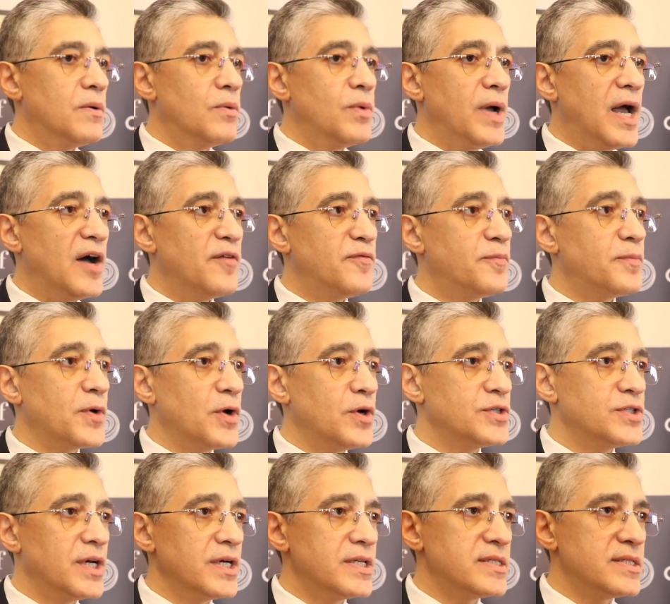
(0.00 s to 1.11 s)
We have
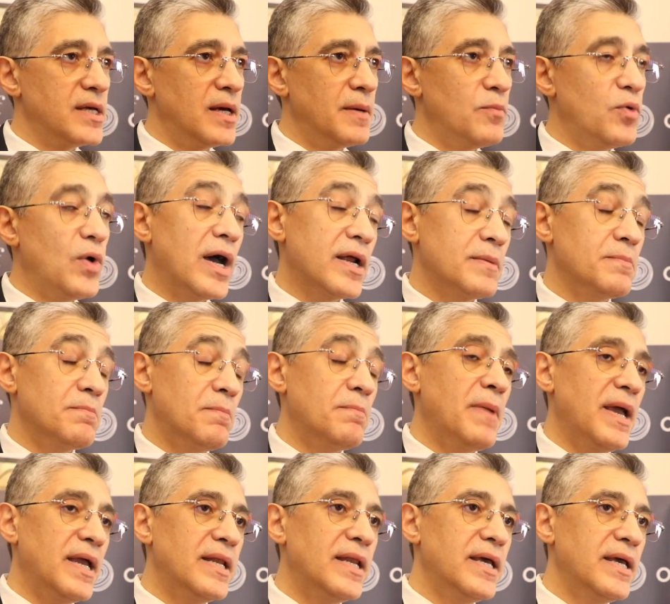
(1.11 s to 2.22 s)
projects, we are
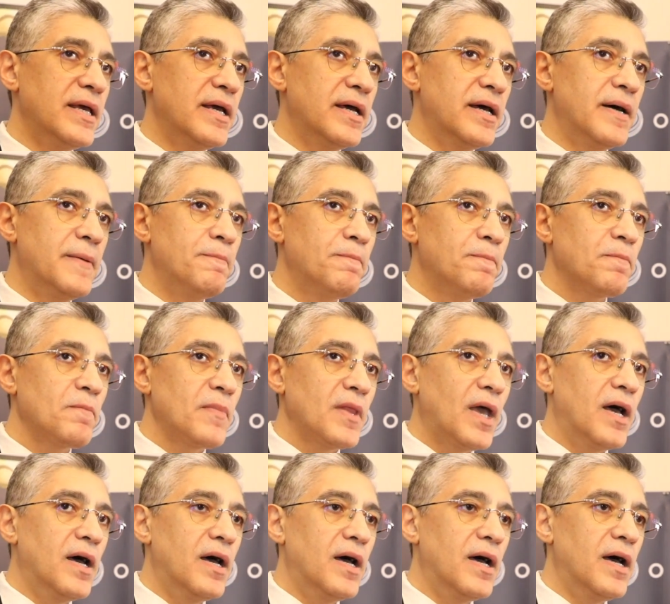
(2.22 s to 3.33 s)
mainly
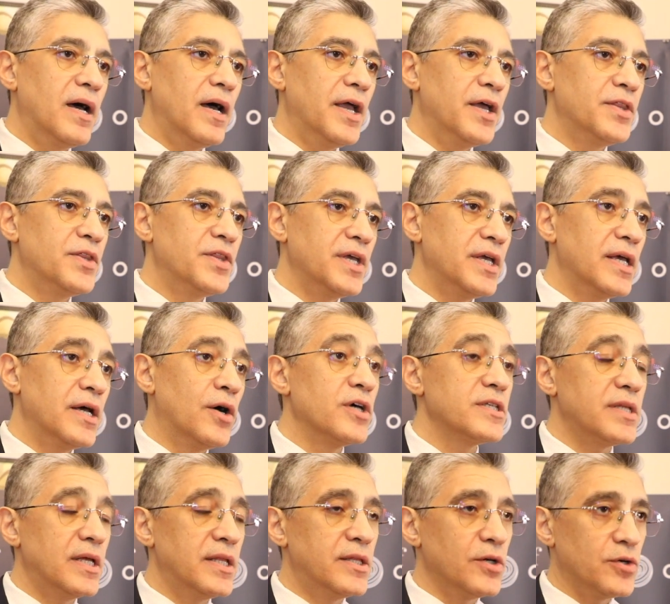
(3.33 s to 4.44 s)
in
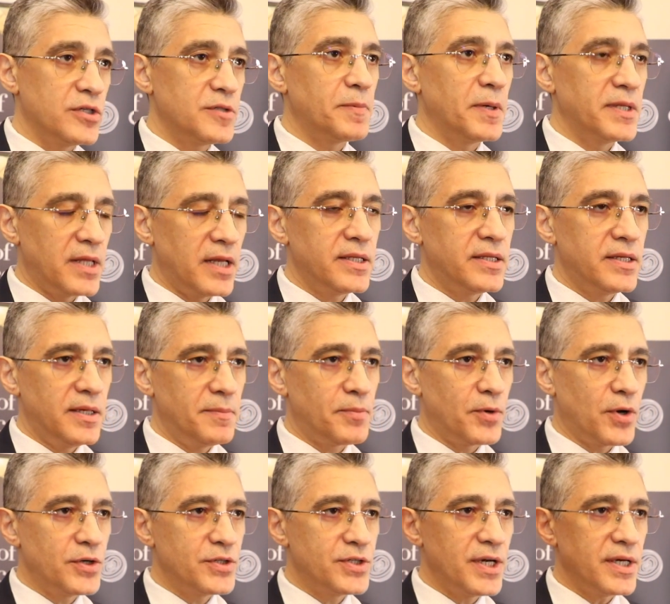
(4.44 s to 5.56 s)
the hospitality
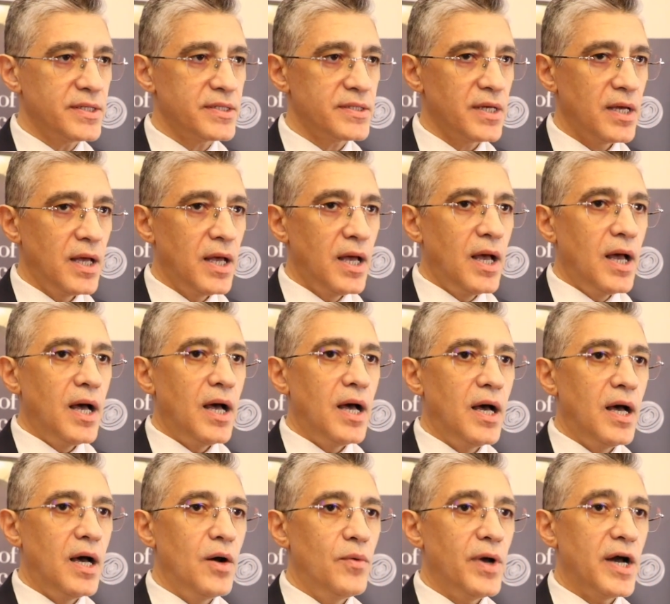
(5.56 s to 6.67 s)
projects.
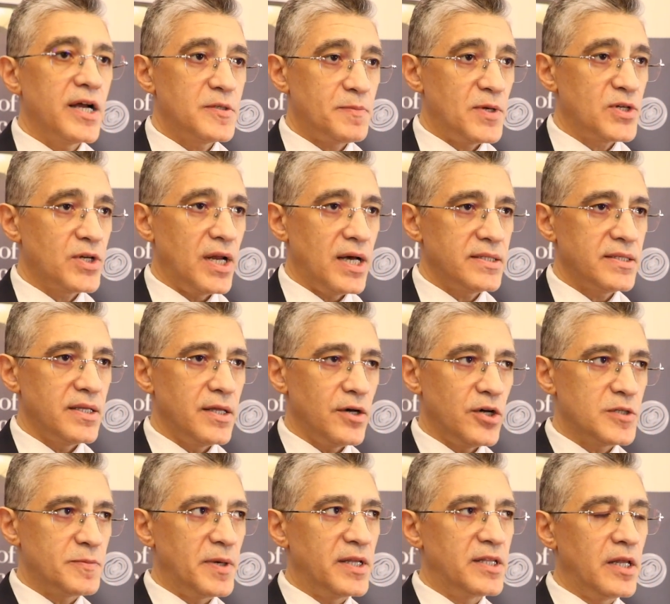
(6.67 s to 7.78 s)
We are specialized in the
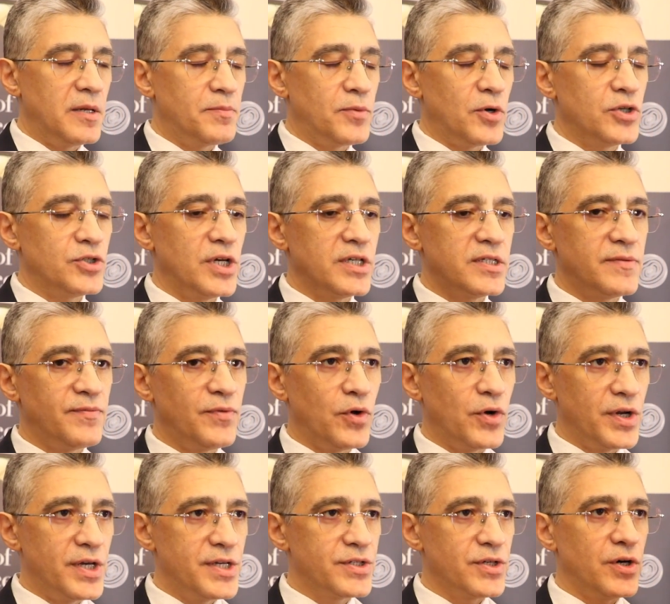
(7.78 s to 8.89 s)
hospitality projects for
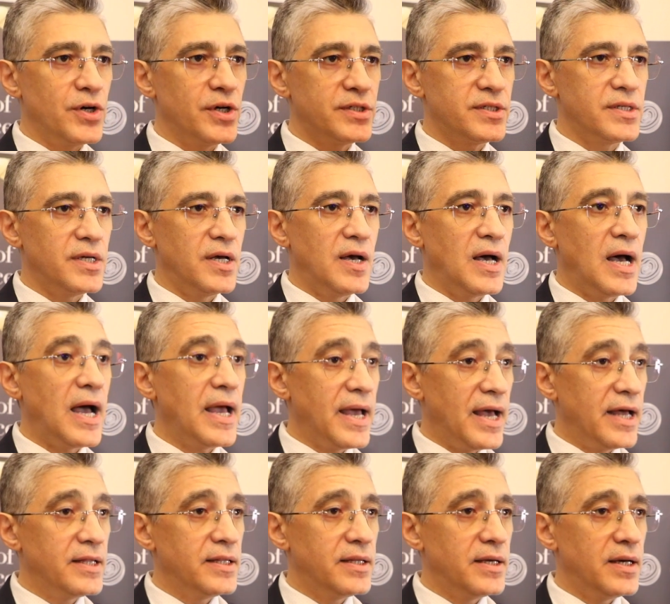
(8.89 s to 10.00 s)
resorts,
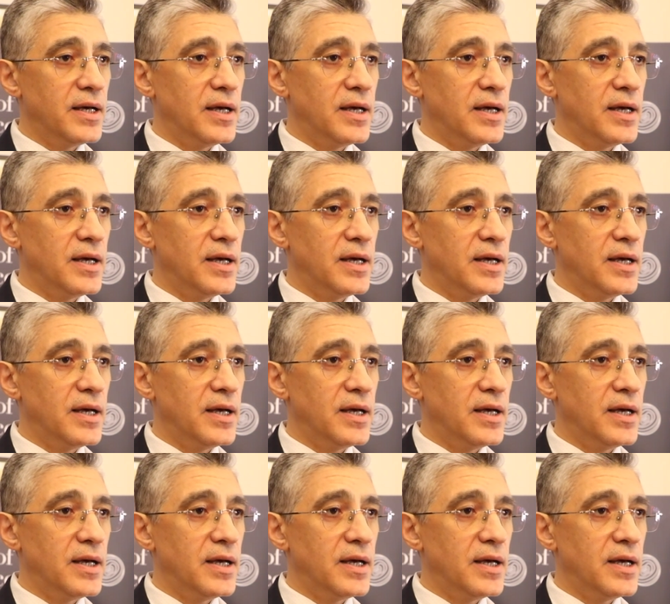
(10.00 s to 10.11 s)
high-end